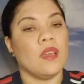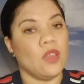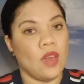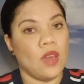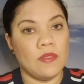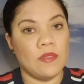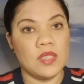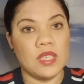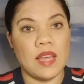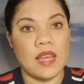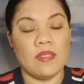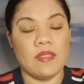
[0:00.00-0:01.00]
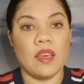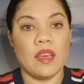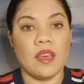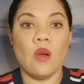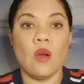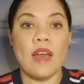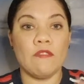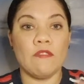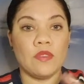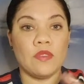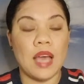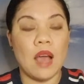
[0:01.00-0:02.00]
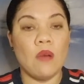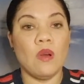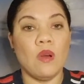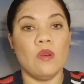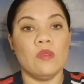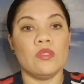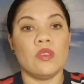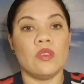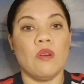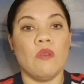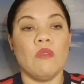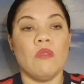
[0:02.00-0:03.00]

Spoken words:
You have to let that go. And for now, also